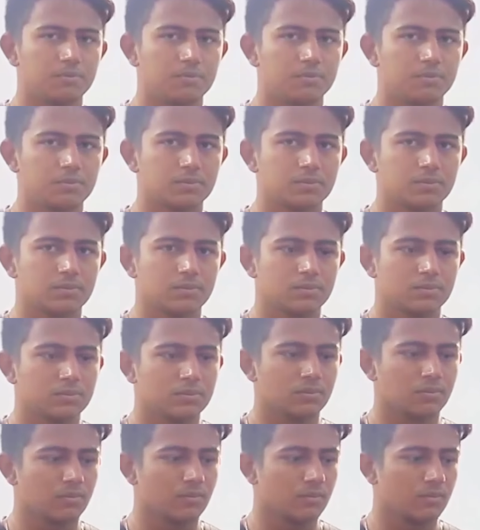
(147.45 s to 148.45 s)

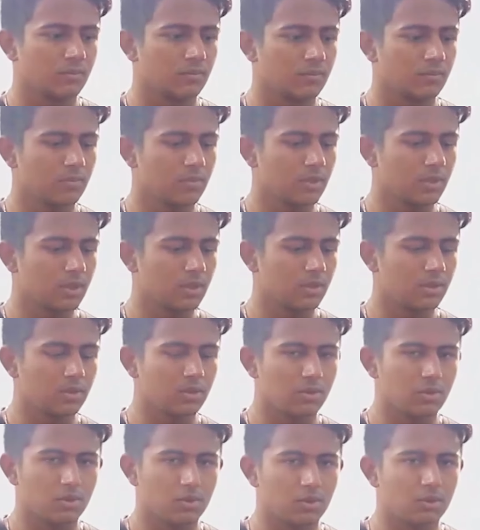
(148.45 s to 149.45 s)

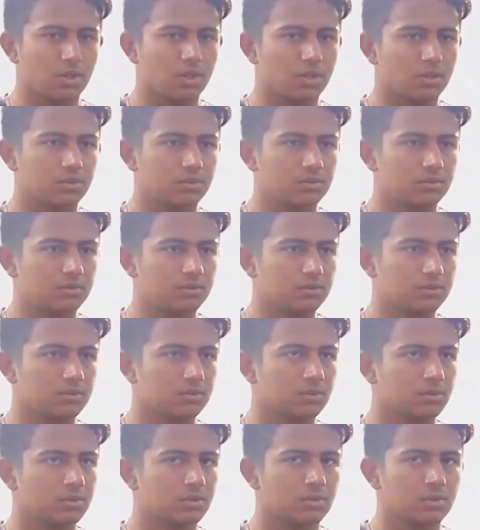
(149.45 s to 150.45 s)

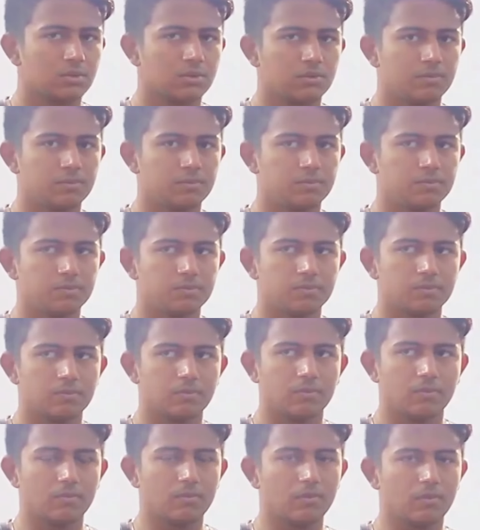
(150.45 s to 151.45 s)

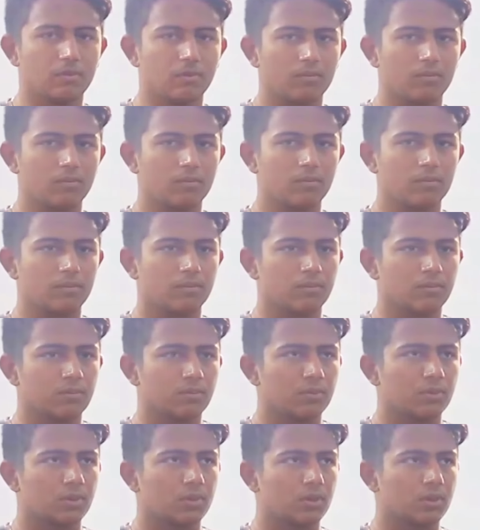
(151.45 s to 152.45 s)

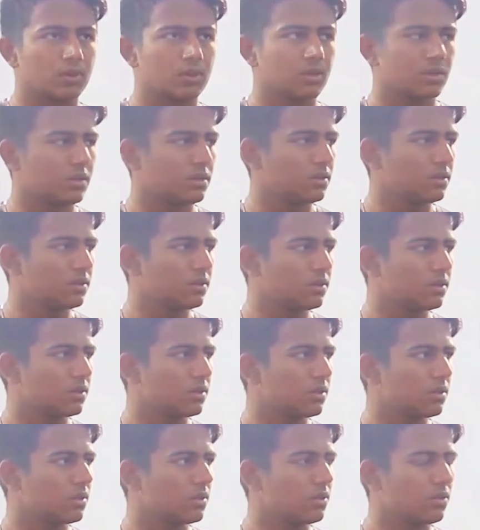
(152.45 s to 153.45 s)

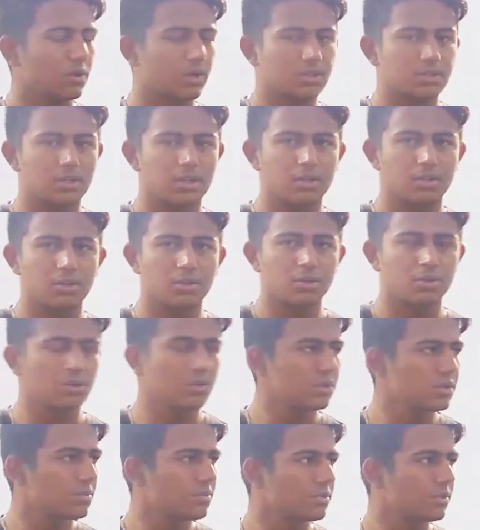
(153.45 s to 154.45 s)

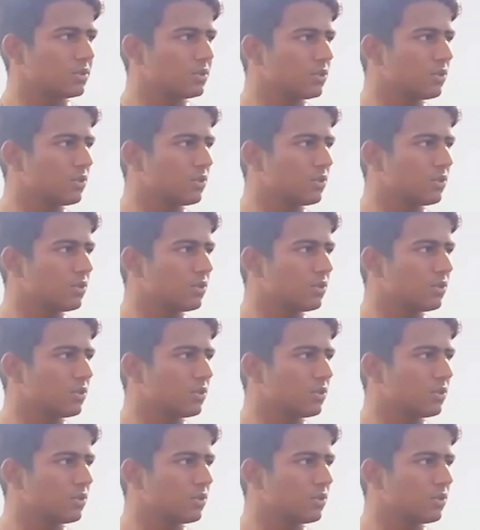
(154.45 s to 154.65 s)
This person isn't speaking.